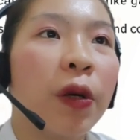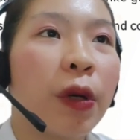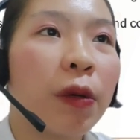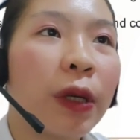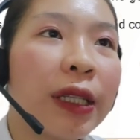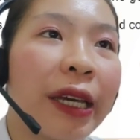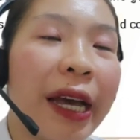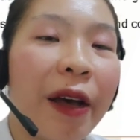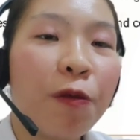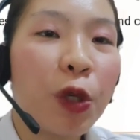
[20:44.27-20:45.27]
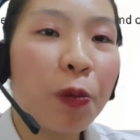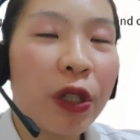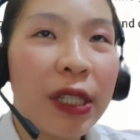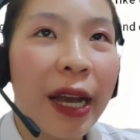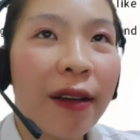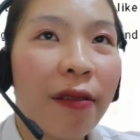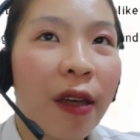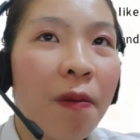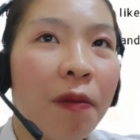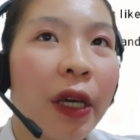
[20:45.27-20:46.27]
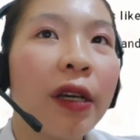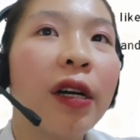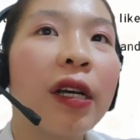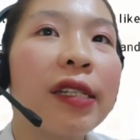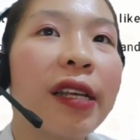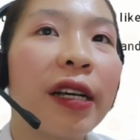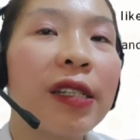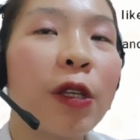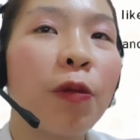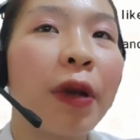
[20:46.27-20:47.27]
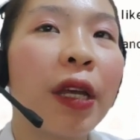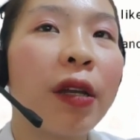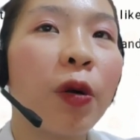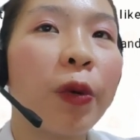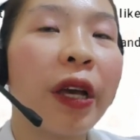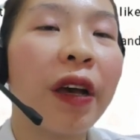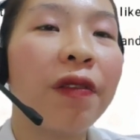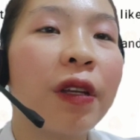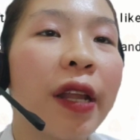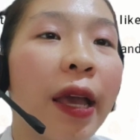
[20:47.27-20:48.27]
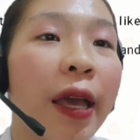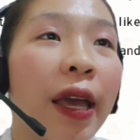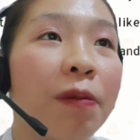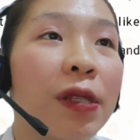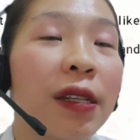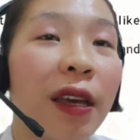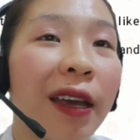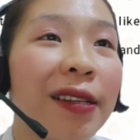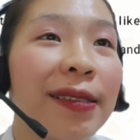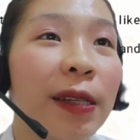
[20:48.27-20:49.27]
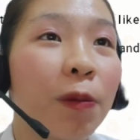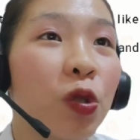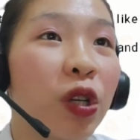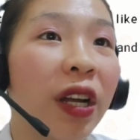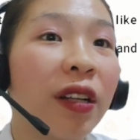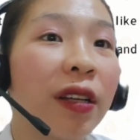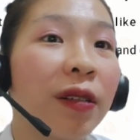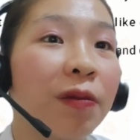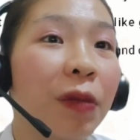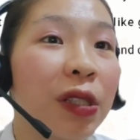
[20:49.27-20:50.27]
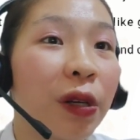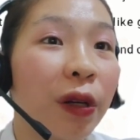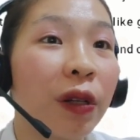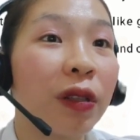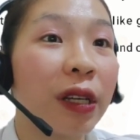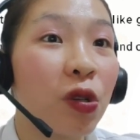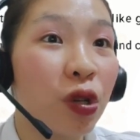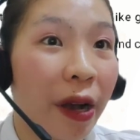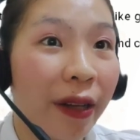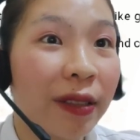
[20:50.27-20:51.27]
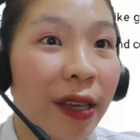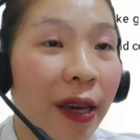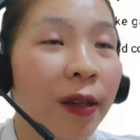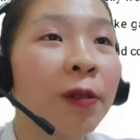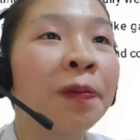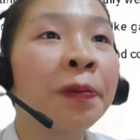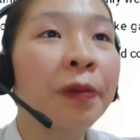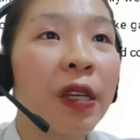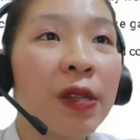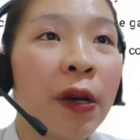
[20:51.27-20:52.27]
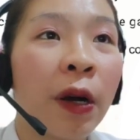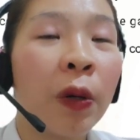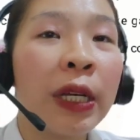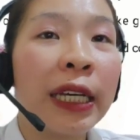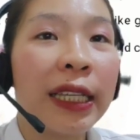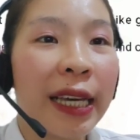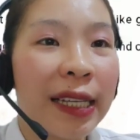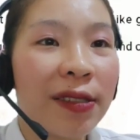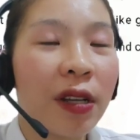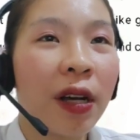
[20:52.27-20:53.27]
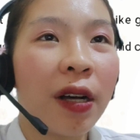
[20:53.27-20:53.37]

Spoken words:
we really have to protect them because, as you may know, we have an MCN subject, maternal and child care. So yes,